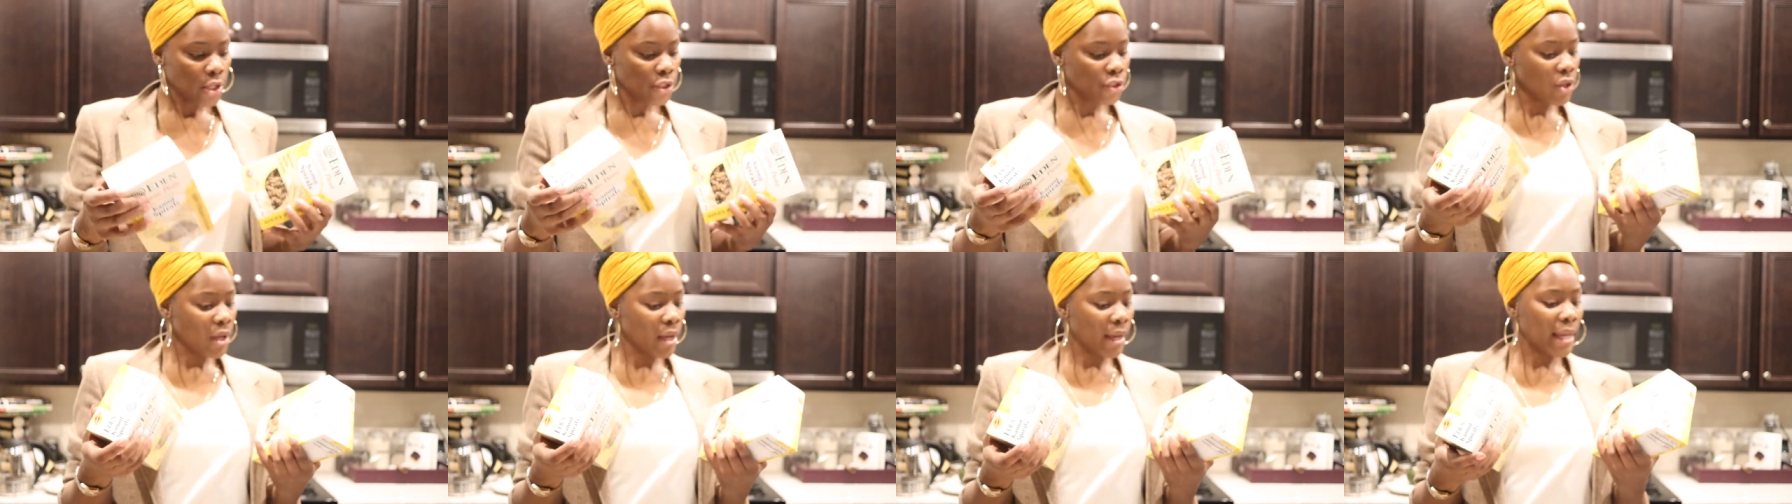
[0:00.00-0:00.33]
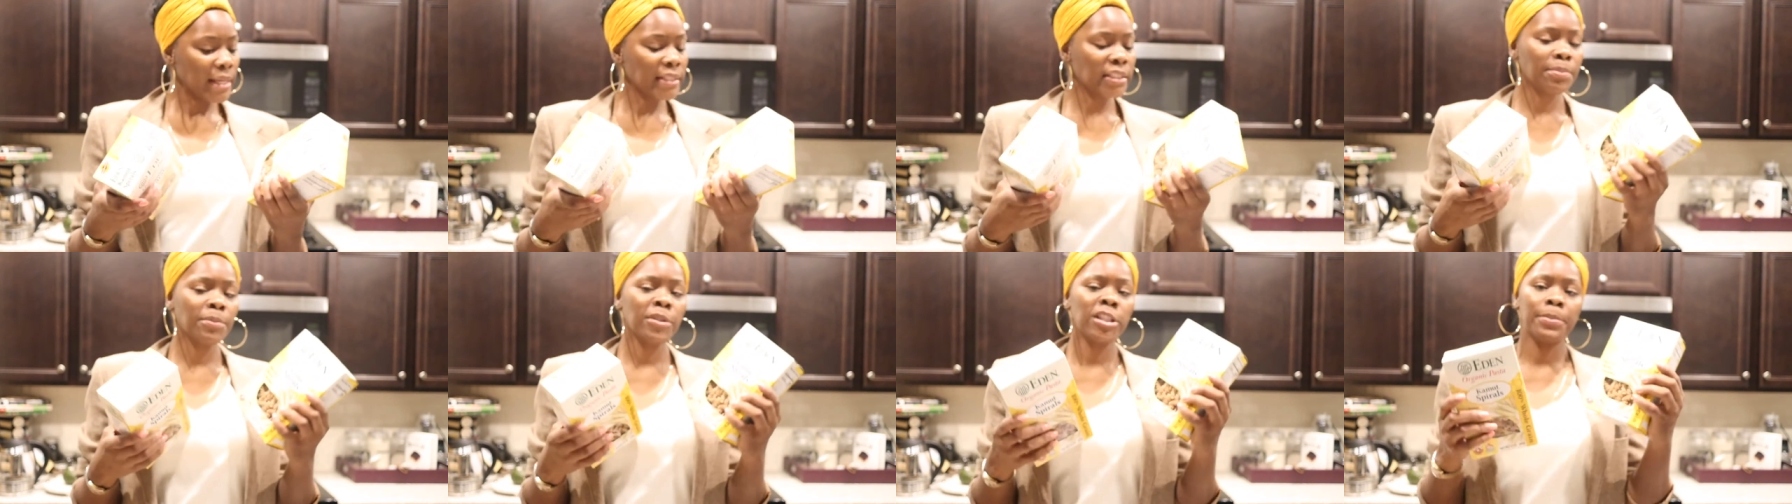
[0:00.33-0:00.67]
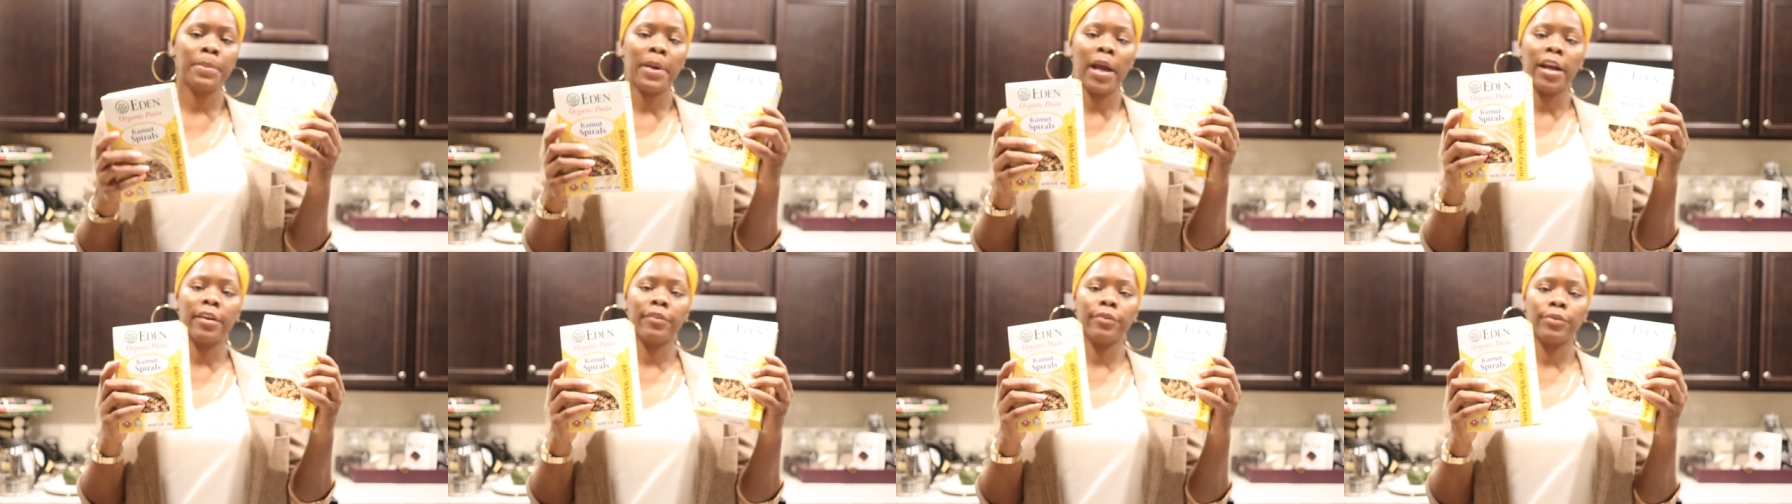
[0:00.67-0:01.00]
So I got some
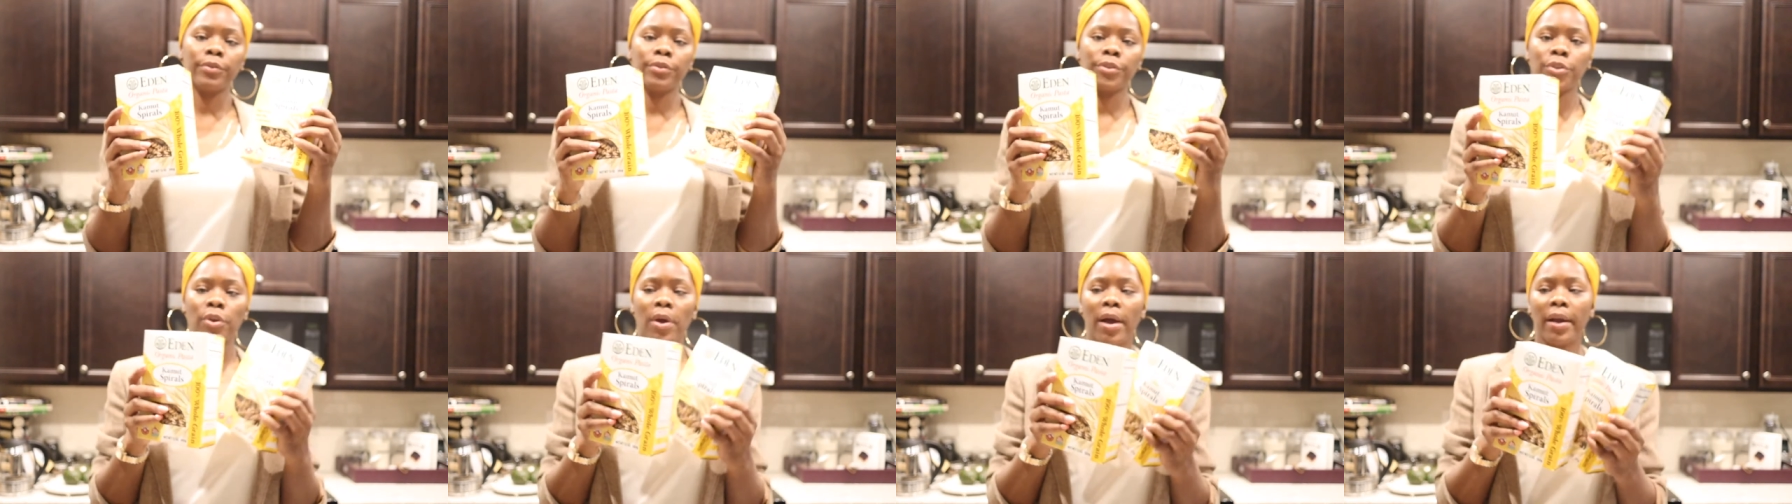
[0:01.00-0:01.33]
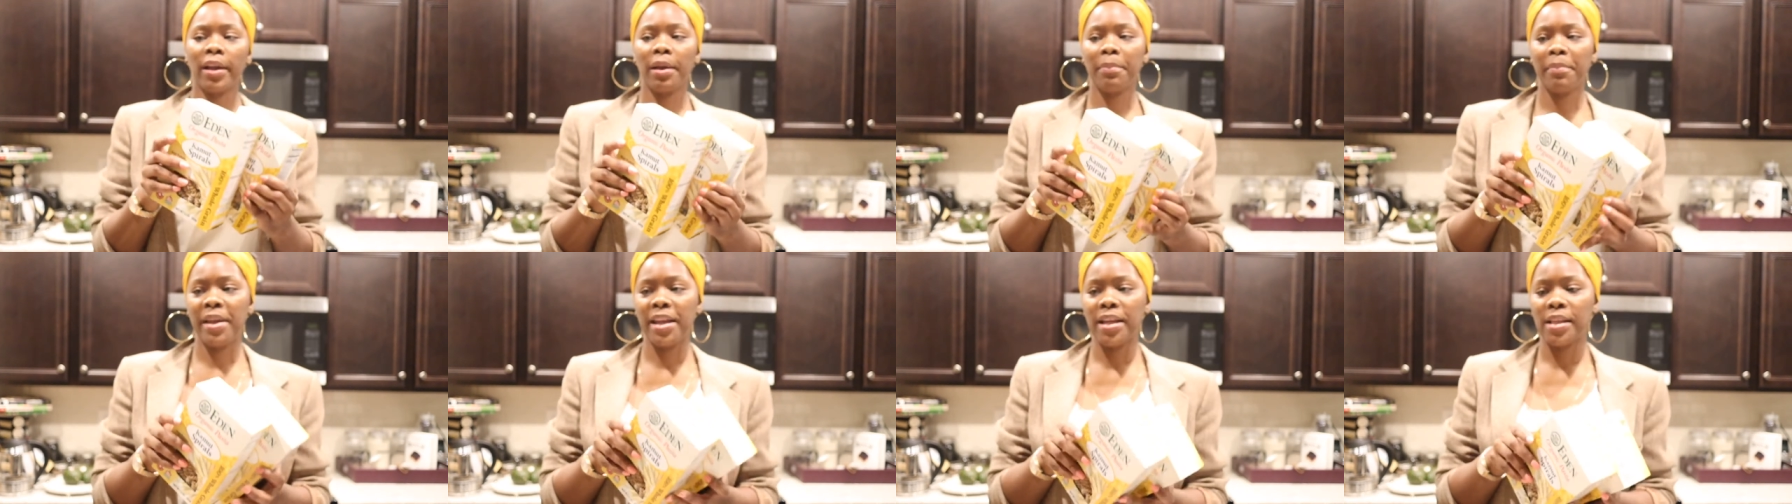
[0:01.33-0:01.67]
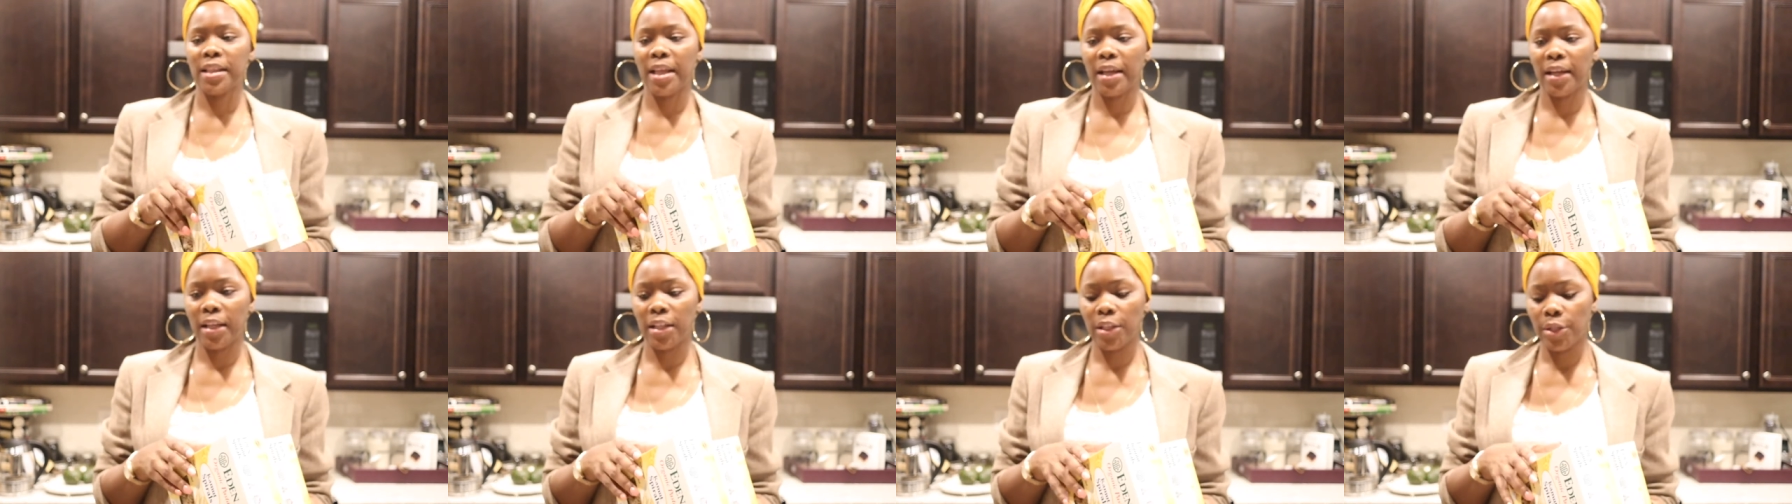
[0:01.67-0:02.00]
spirals so I can make
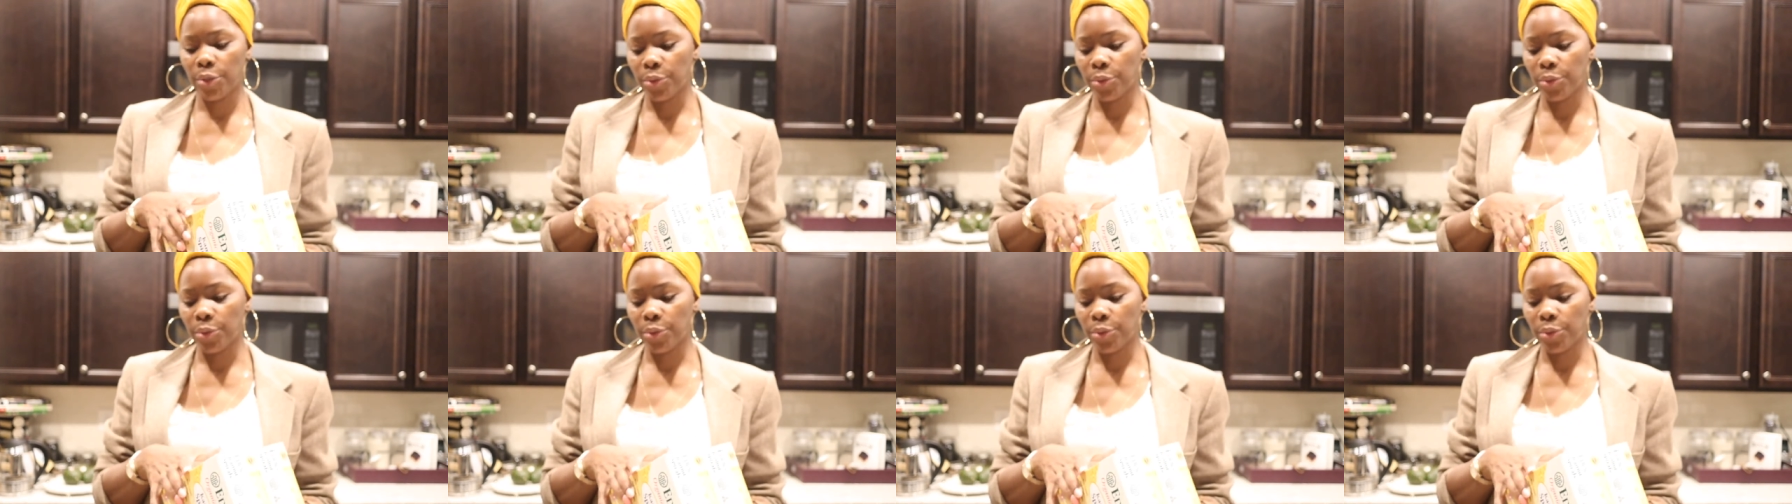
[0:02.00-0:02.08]
like a